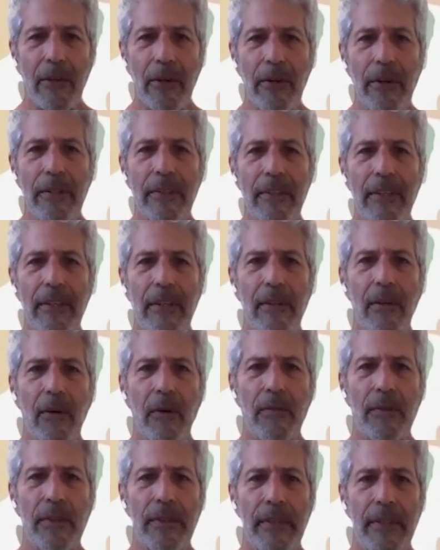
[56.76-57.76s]
turn it
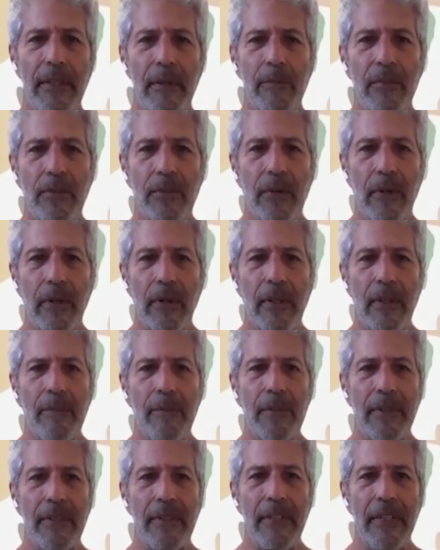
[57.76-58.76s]
over to them shortly,
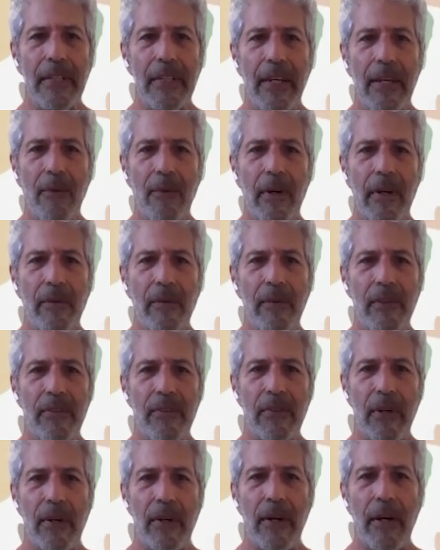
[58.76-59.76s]
but TK, why don't we
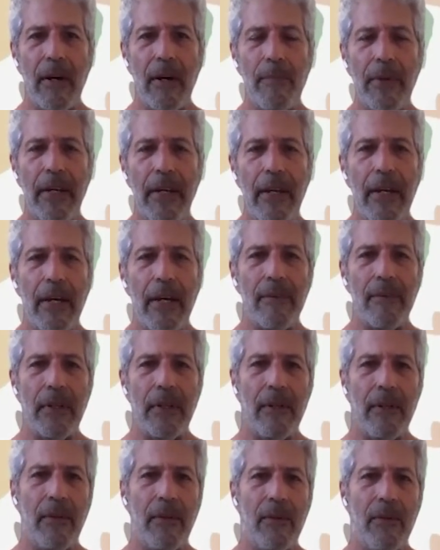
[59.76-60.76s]
start out by
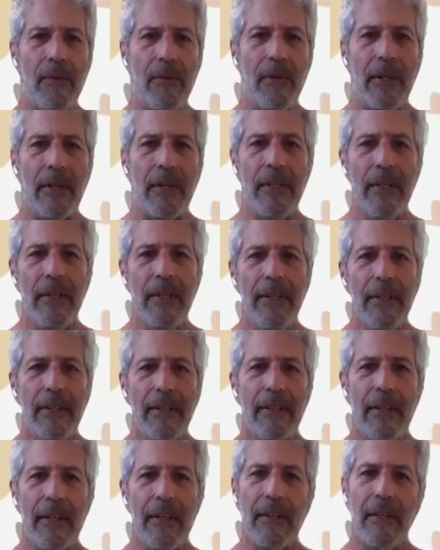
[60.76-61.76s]
having you
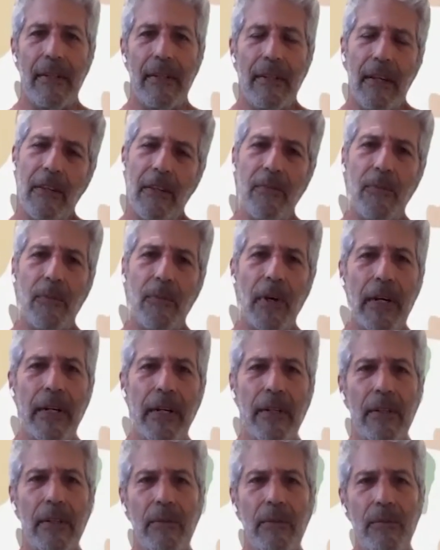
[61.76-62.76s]
tell us why
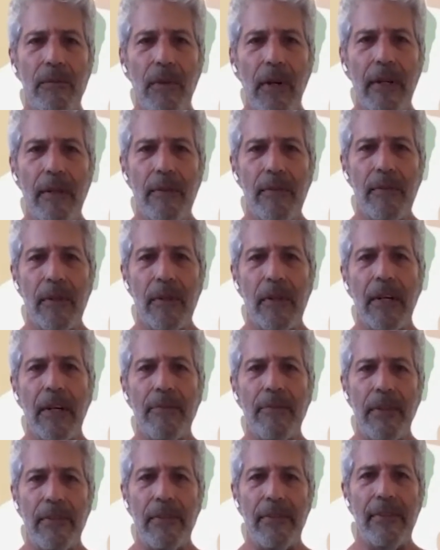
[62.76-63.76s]
you're running for
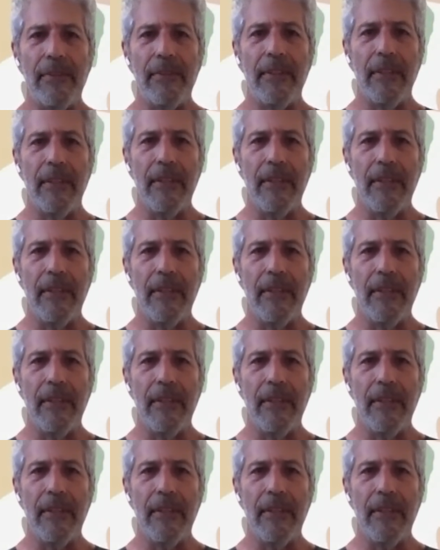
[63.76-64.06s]
office.